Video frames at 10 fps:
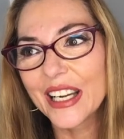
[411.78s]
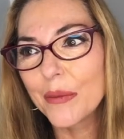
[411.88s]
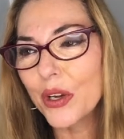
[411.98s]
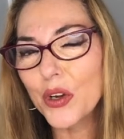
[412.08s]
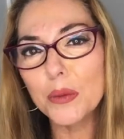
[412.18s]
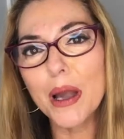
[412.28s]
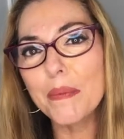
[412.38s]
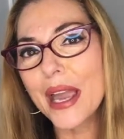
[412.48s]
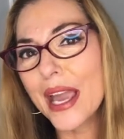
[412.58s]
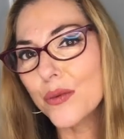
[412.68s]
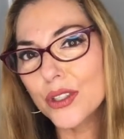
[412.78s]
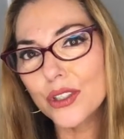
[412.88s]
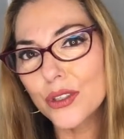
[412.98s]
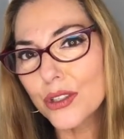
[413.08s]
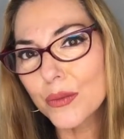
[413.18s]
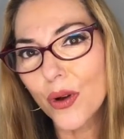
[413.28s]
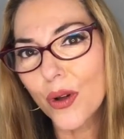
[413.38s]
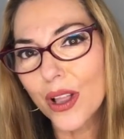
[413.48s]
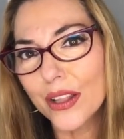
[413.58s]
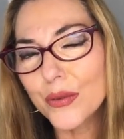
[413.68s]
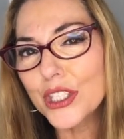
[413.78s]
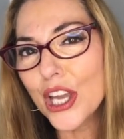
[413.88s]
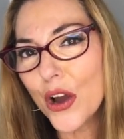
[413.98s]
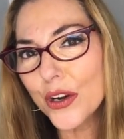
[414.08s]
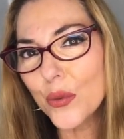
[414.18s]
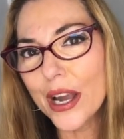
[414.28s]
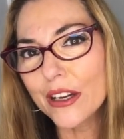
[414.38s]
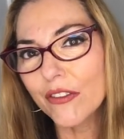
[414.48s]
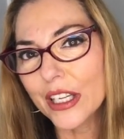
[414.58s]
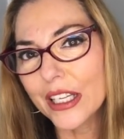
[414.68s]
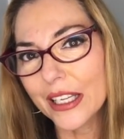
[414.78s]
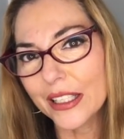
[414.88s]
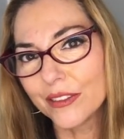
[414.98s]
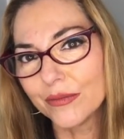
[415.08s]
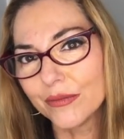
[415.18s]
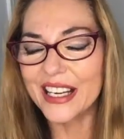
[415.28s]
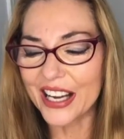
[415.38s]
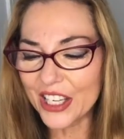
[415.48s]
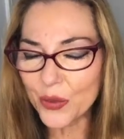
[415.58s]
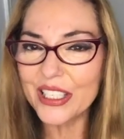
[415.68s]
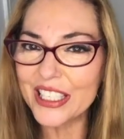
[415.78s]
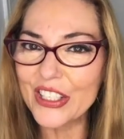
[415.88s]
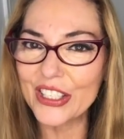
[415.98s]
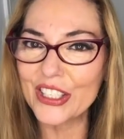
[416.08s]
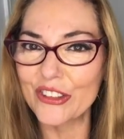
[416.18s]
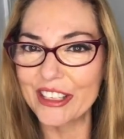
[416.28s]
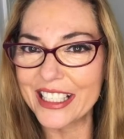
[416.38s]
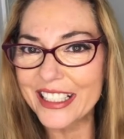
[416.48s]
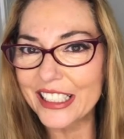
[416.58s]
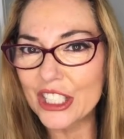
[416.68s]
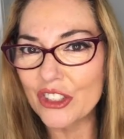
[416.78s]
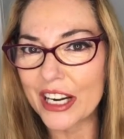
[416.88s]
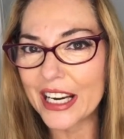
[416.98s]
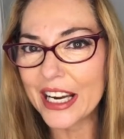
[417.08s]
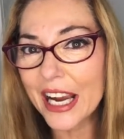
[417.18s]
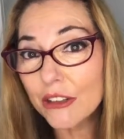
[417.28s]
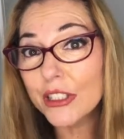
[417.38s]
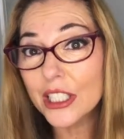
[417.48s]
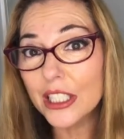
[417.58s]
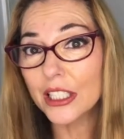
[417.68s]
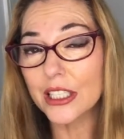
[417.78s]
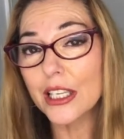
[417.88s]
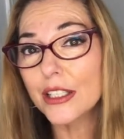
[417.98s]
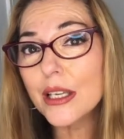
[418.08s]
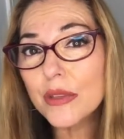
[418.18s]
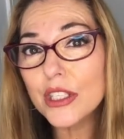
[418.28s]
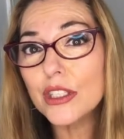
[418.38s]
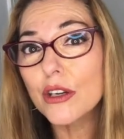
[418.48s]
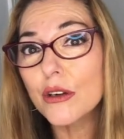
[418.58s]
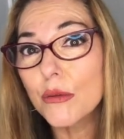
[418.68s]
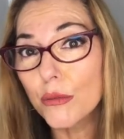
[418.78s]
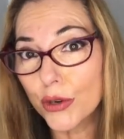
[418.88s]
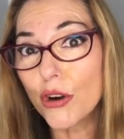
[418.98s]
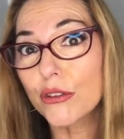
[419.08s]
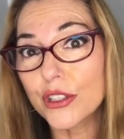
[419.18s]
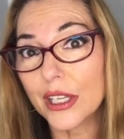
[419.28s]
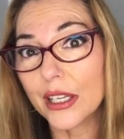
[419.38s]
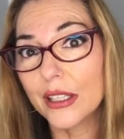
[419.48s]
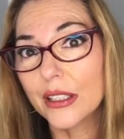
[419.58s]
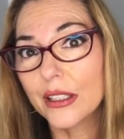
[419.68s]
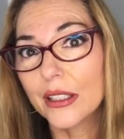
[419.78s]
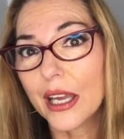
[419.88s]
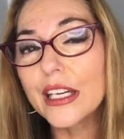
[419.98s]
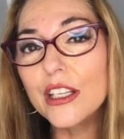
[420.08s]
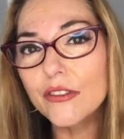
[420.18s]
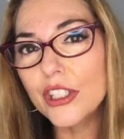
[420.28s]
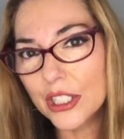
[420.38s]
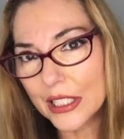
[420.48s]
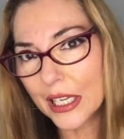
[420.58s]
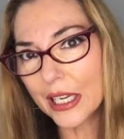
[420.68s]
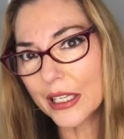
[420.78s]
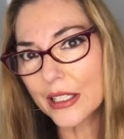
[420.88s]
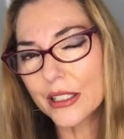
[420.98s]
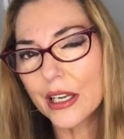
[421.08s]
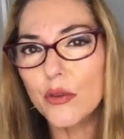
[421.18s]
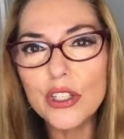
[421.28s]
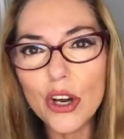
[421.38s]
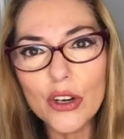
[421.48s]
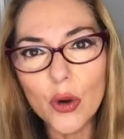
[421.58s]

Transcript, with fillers: "Because my pan was too small, it was the only way to fit it in." I just want to tell you this story to illustrate how ridiculous some of this bureaucracy and inefficiency is if we don't